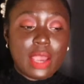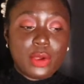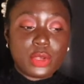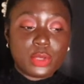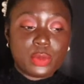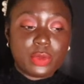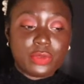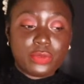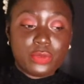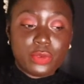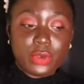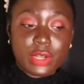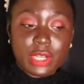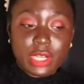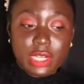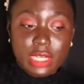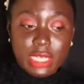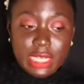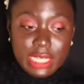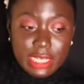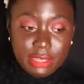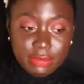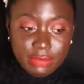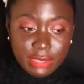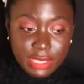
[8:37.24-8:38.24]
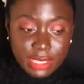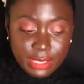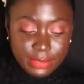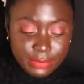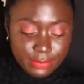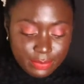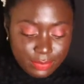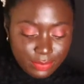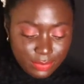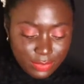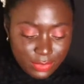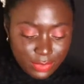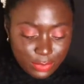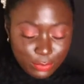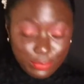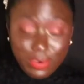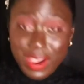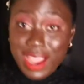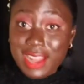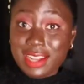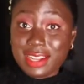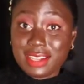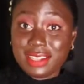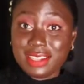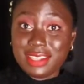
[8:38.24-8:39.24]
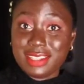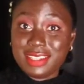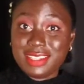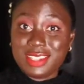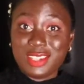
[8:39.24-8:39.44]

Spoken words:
hours before they're leaving. Finally,